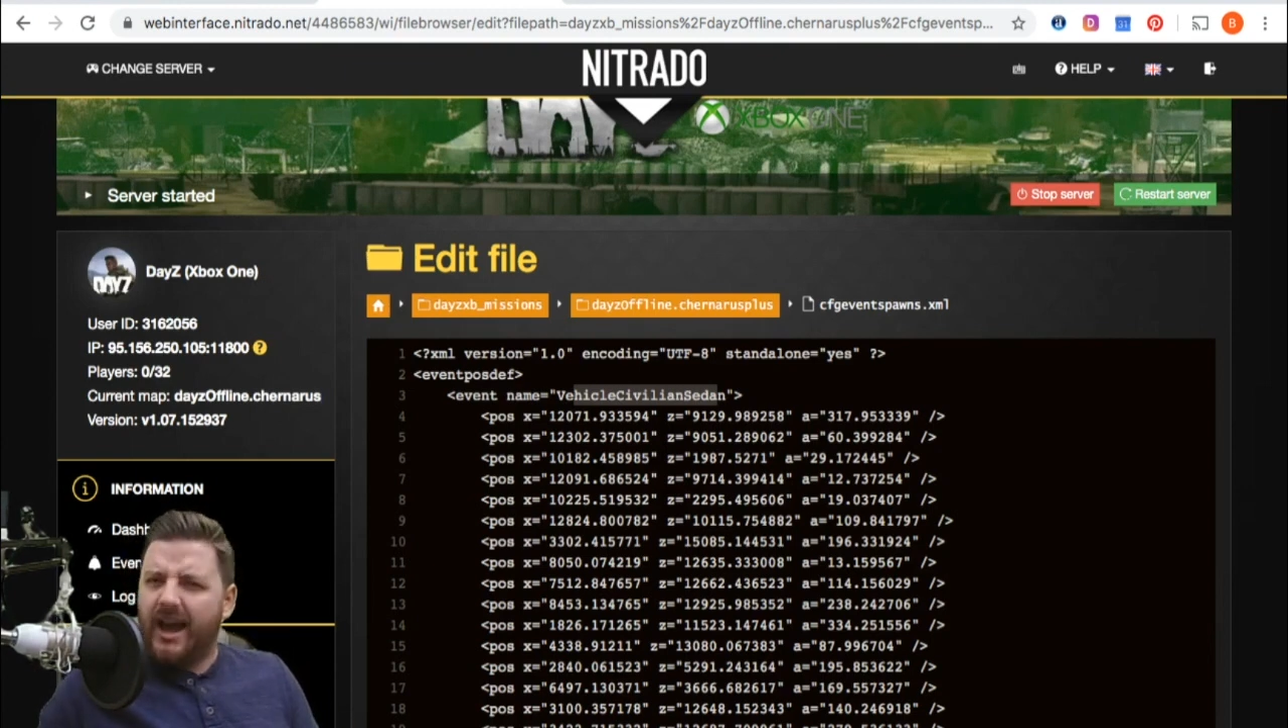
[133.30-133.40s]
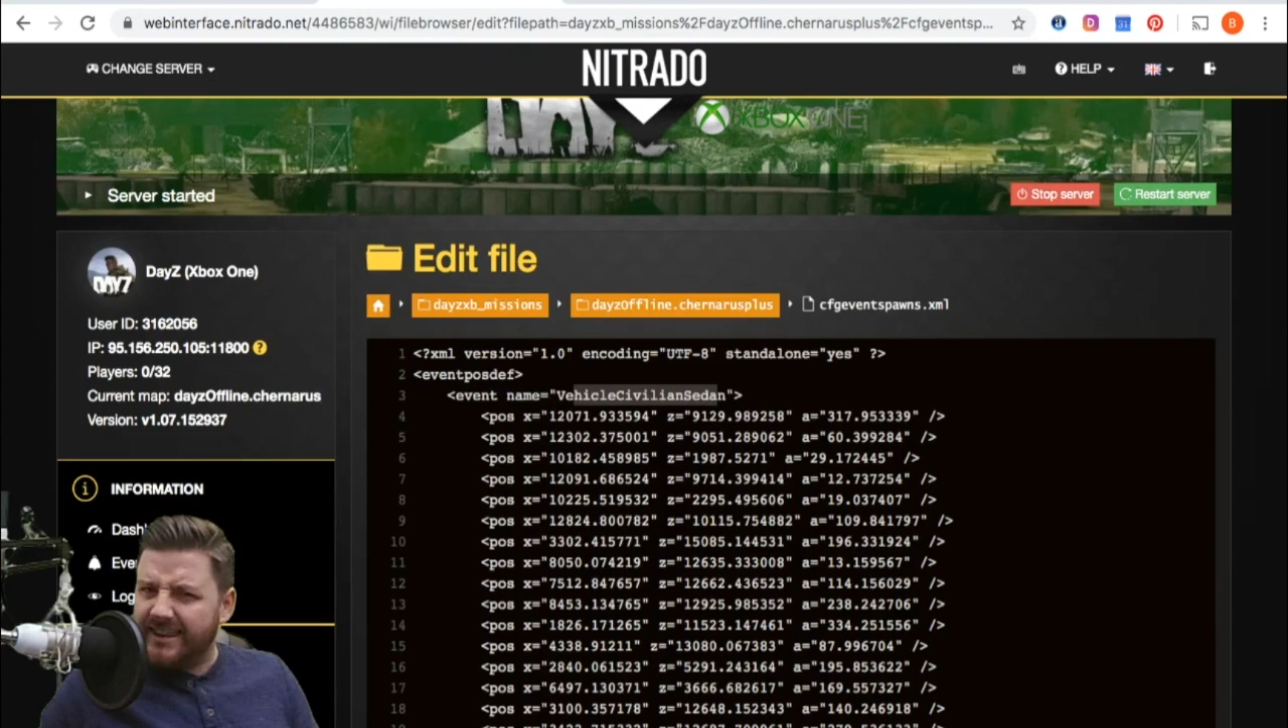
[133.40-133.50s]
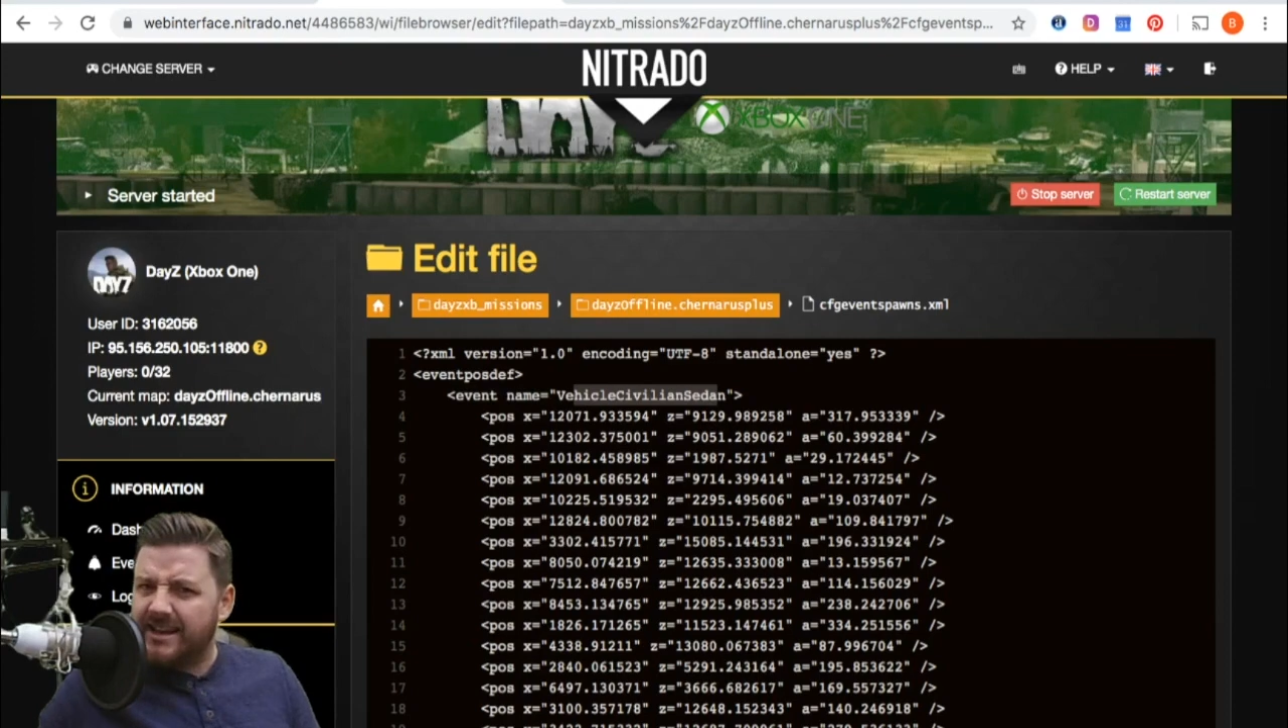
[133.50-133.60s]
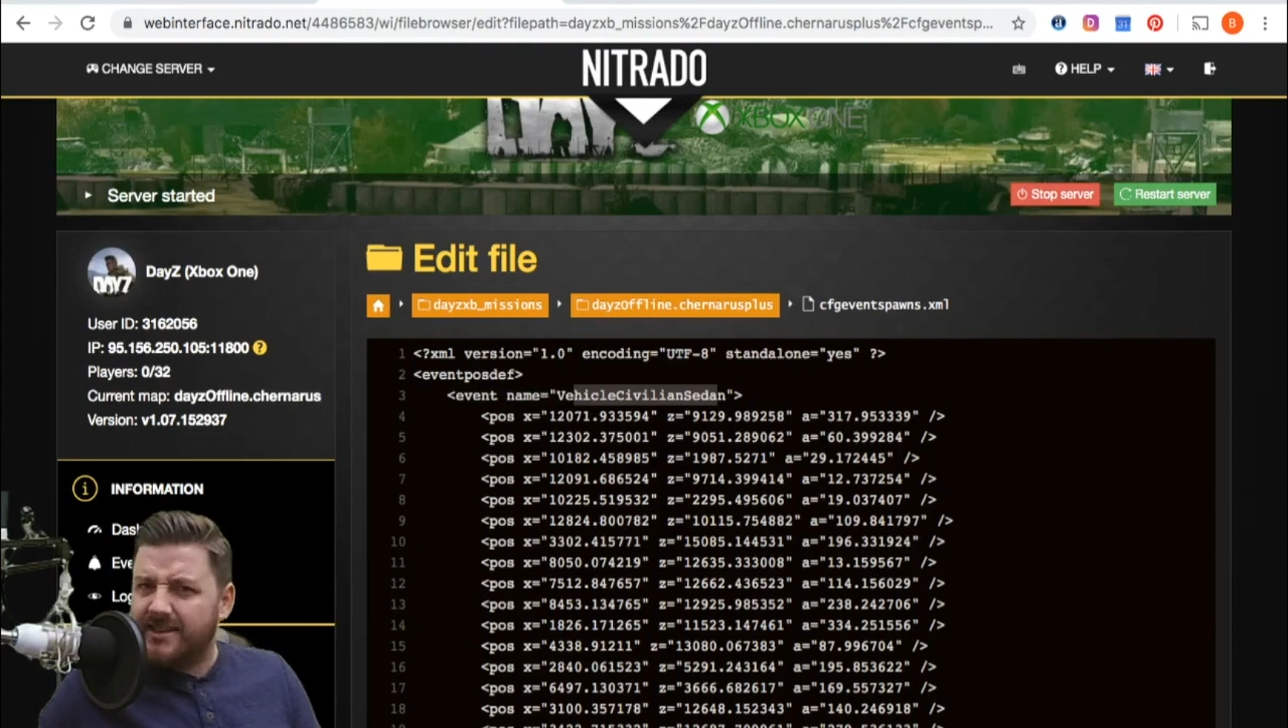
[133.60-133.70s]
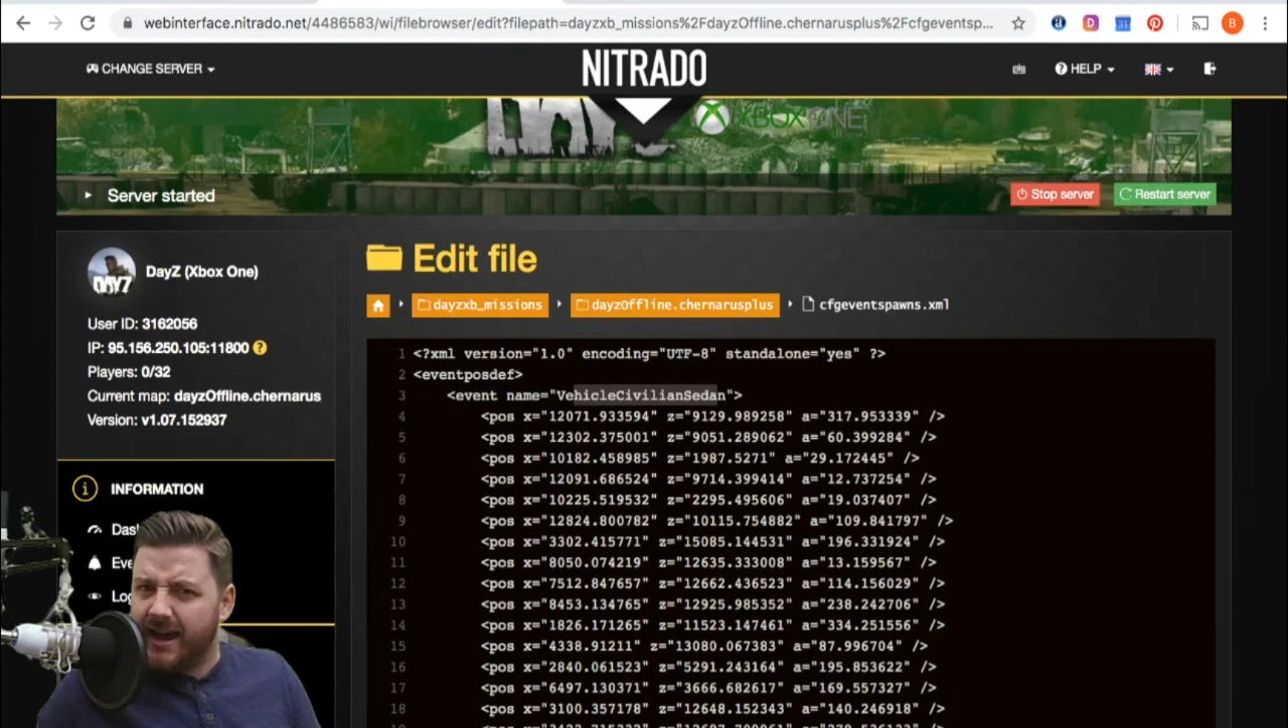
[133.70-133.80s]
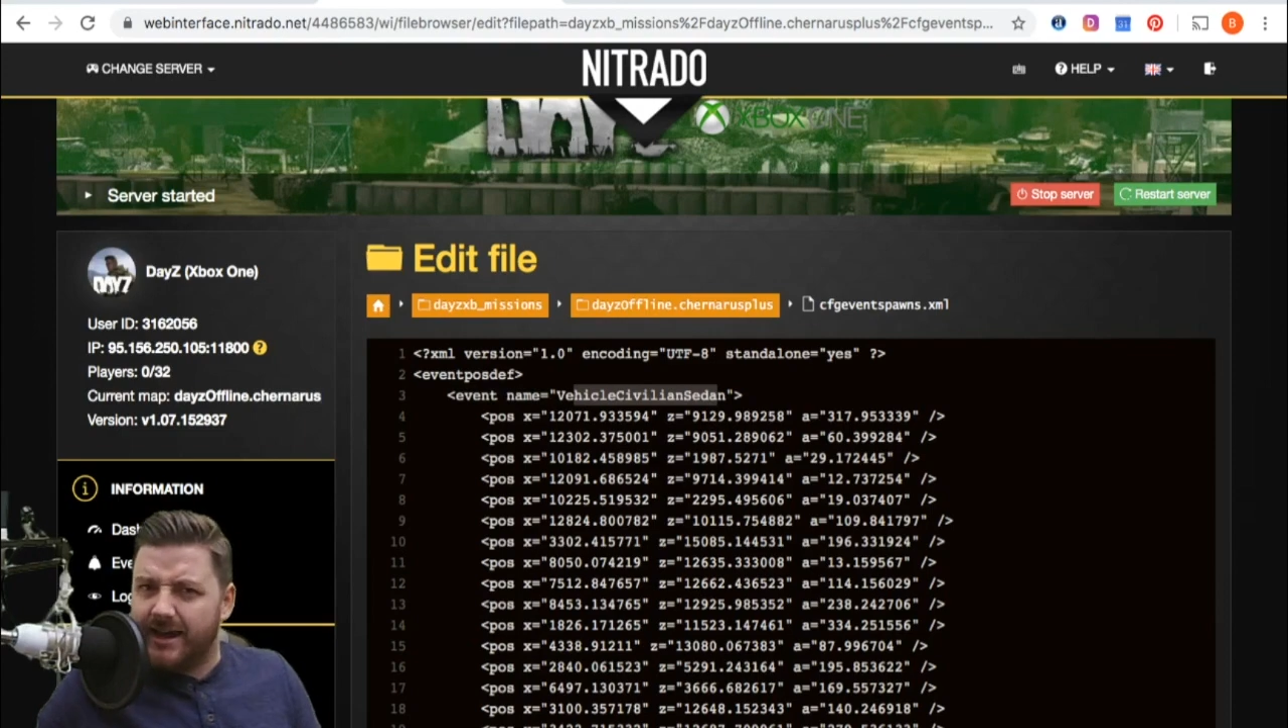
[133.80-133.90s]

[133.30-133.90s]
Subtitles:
I think that's it